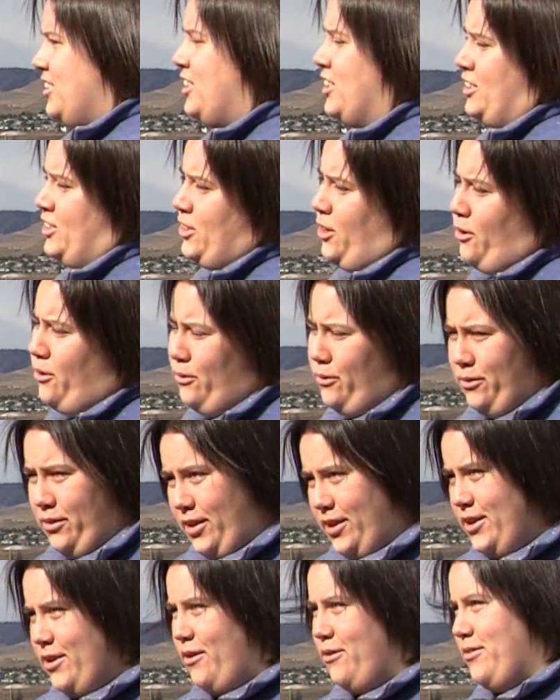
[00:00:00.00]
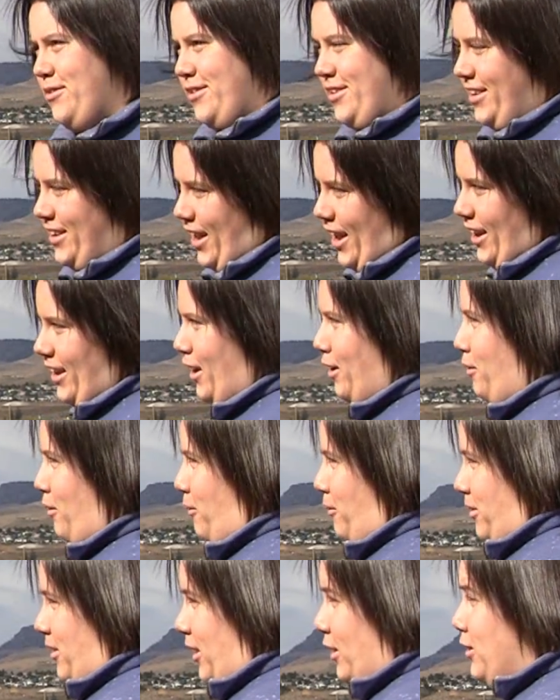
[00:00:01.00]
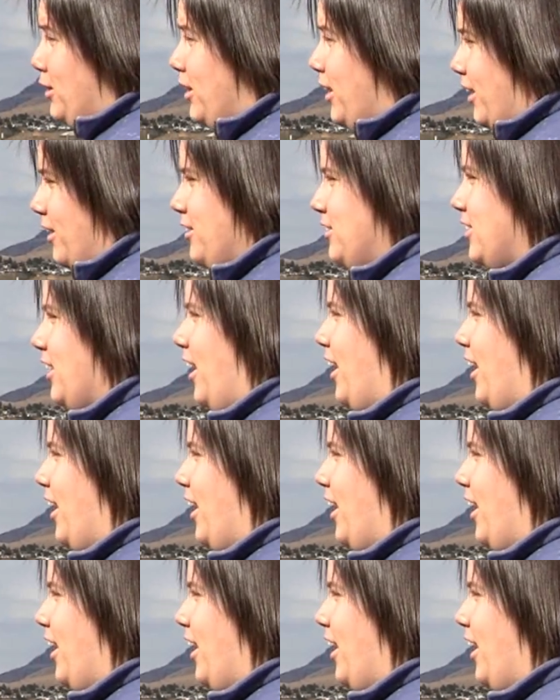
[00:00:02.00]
Just so they know that they can't get away with a little